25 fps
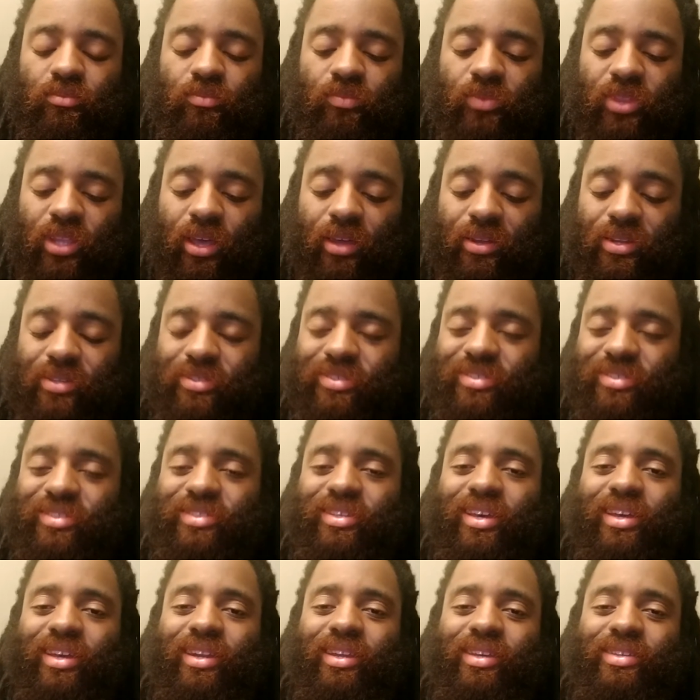Now, this is
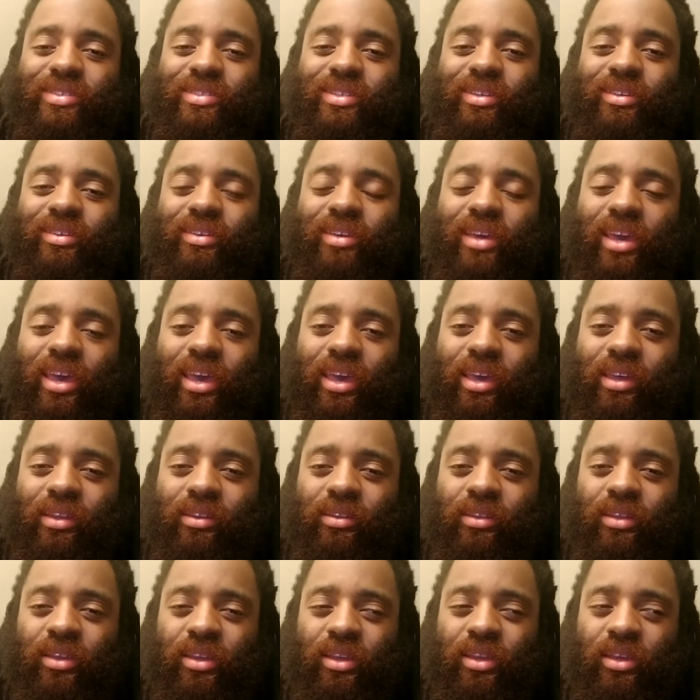not easy, and
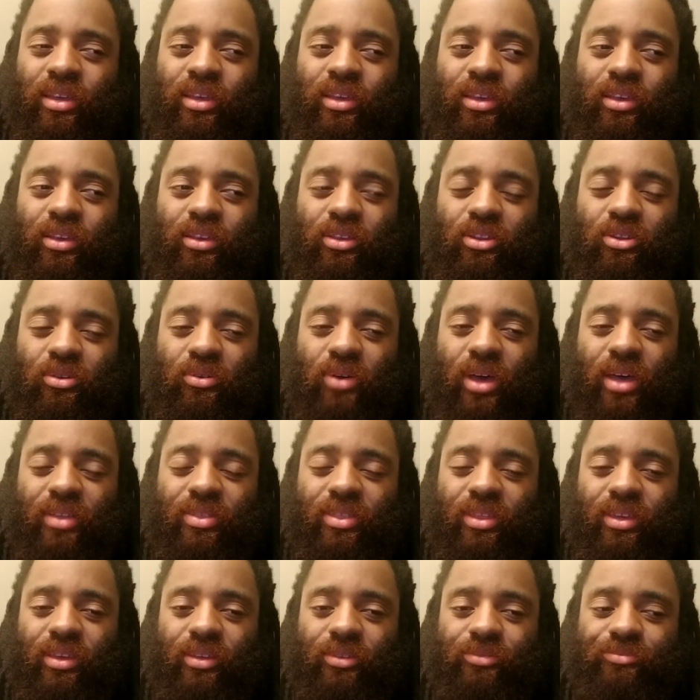I
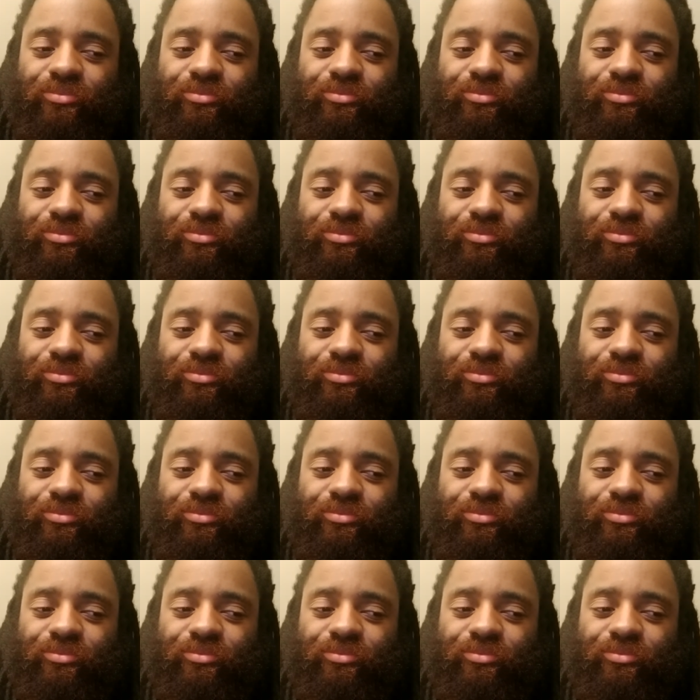think